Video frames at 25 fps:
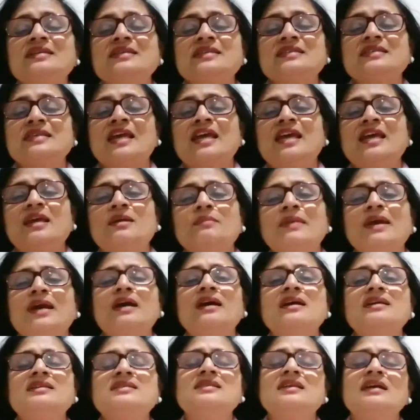is saying,
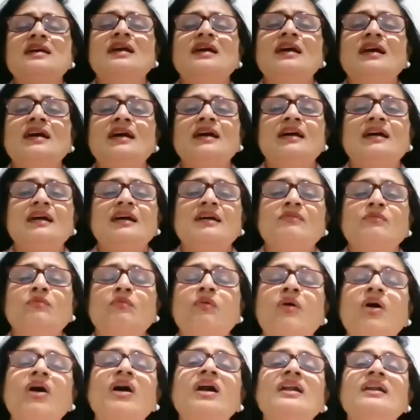because
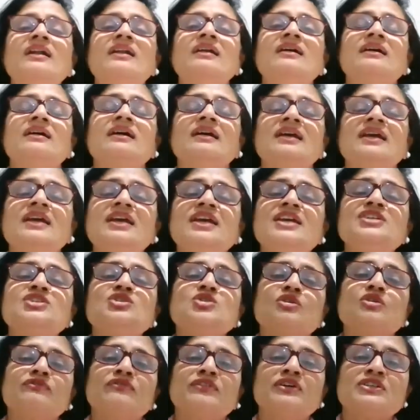what
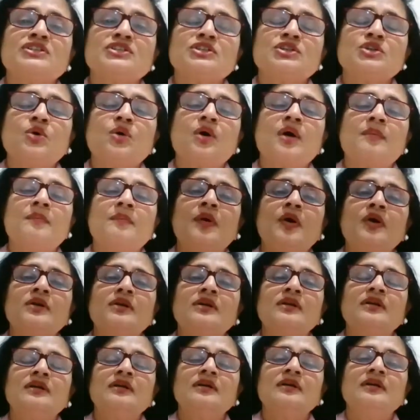each of us know about
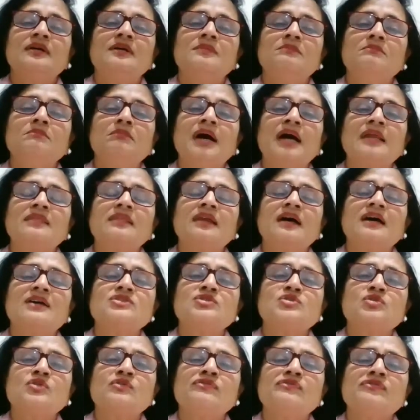Mata
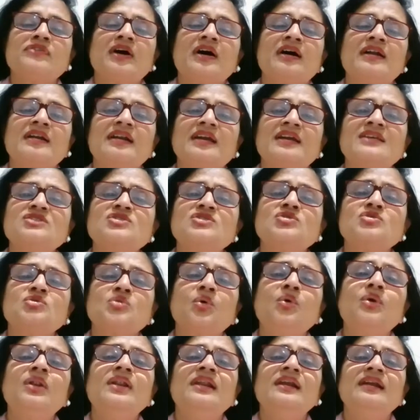so far is
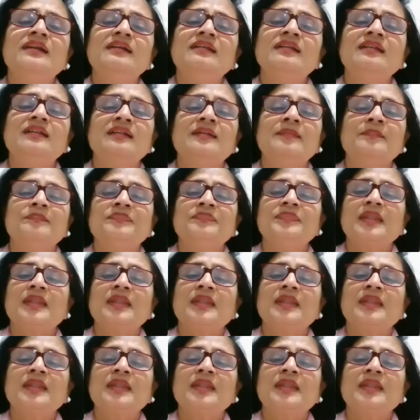so little.